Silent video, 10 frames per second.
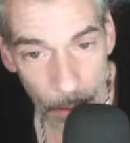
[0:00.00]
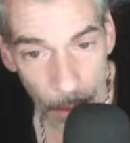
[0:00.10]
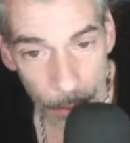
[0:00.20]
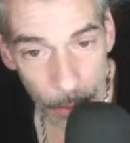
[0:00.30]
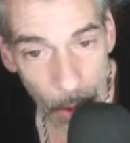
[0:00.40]

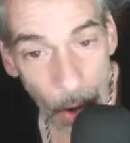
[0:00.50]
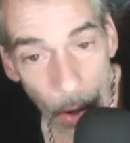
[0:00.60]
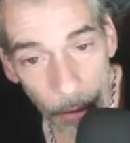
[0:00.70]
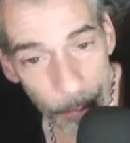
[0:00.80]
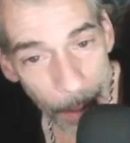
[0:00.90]
The law
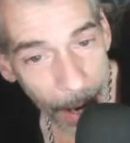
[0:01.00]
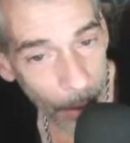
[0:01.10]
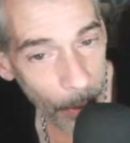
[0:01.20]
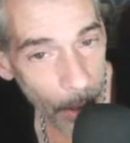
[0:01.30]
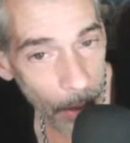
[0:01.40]
of
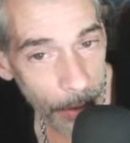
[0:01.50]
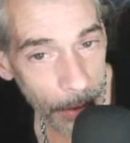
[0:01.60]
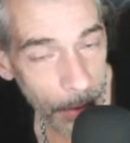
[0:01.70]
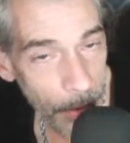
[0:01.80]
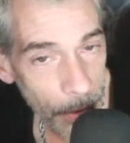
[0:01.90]
paradox.
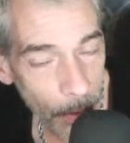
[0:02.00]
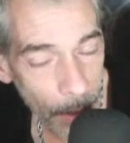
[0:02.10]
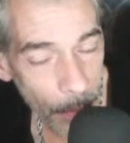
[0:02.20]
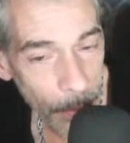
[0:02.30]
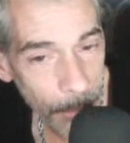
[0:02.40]
This is a
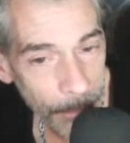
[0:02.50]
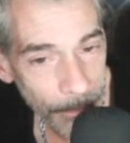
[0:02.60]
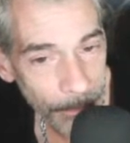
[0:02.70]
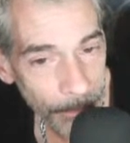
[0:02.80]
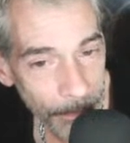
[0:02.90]
great one.
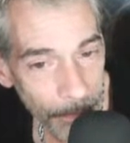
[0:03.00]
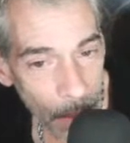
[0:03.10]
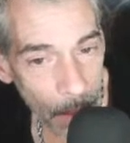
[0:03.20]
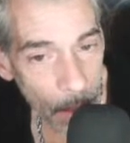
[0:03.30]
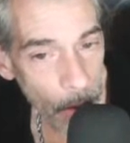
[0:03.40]

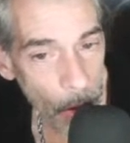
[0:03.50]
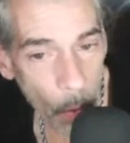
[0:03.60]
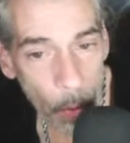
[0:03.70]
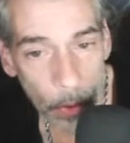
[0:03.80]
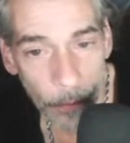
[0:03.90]
No
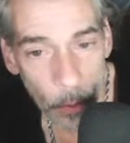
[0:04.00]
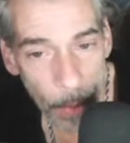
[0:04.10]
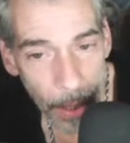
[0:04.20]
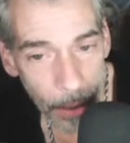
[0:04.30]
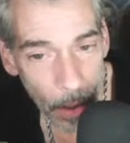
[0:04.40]
worldview
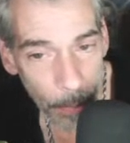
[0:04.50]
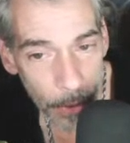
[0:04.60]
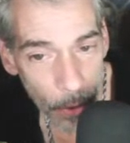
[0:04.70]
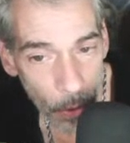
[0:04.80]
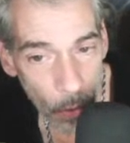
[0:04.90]
may
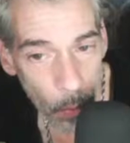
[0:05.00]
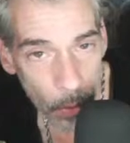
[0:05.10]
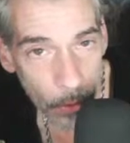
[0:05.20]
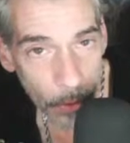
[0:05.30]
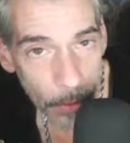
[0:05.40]
encompass the whole
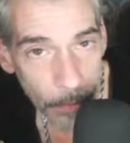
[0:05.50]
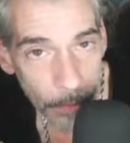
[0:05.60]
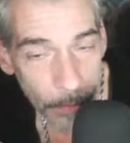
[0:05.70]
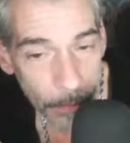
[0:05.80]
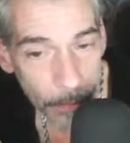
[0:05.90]
world.
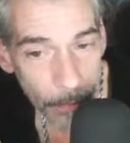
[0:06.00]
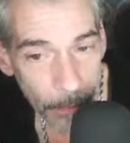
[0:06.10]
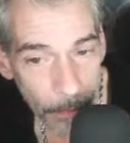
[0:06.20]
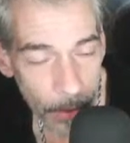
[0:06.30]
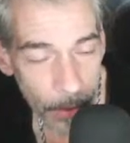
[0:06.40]

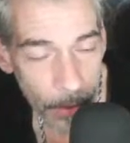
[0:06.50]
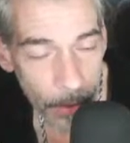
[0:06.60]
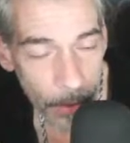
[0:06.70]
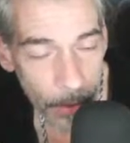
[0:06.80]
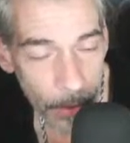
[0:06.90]
This is
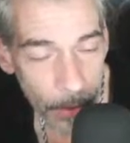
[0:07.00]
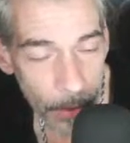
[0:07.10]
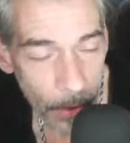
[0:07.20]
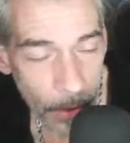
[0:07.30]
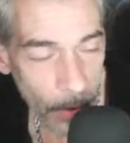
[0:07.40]
kind of like the
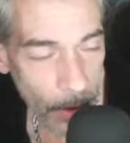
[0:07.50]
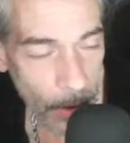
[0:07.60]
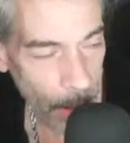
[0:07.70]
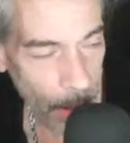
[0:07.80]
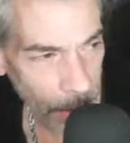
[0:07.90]
all in the
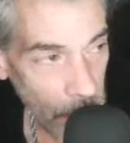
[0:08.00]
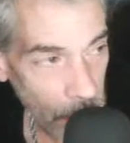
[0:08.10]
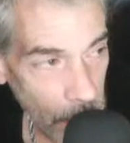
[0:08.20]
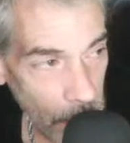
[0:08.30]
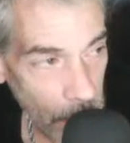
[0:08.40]
all and the
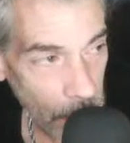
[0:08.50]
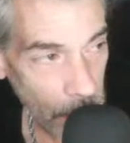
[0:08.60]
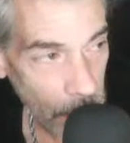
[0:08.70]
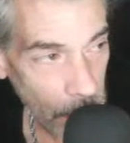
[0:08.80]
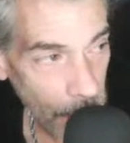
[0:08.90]
all. This
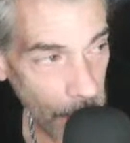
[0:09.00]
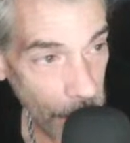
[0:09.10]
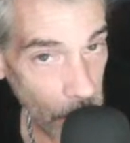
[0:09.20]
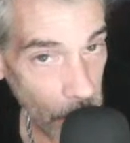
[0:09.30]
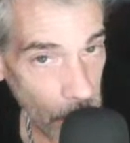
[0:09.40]
is a good one
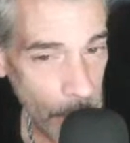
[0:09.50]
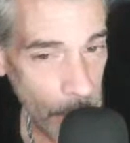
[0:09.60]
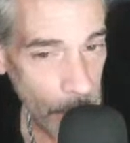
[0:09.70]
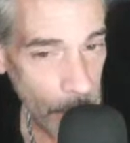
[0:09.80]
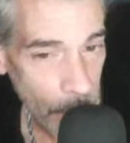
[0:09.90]
too. Perk up
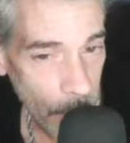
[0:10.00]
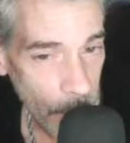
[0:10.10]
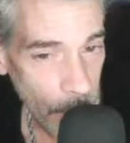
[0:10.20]
for this one.